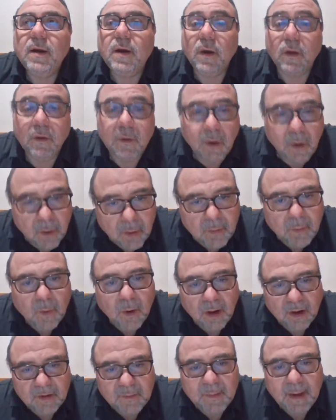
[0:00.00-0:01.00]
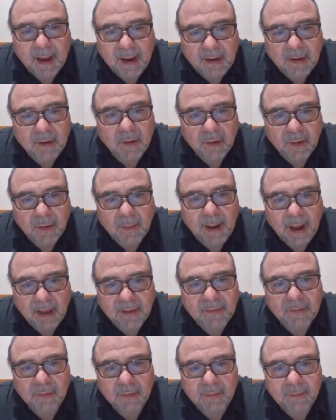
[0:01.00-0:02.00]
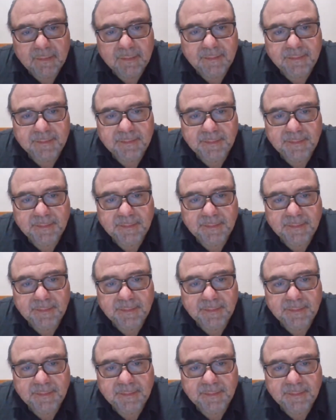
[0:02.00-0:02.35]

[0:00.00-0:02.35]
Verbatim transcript: Hulk Hogan walks by to go to the bathroom.